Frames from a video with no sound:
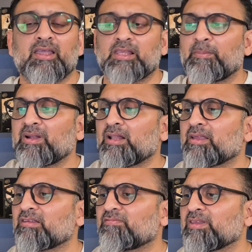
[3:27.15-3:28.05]
In the middle
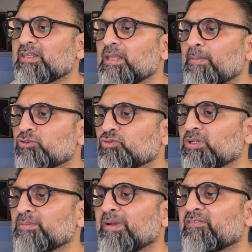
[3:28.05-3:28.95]
there is vanilla,
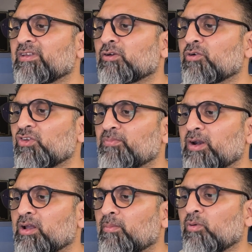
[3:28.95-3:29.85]
patchouli, mandarin orange,
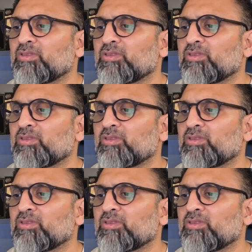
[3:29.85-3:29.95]
bergamot.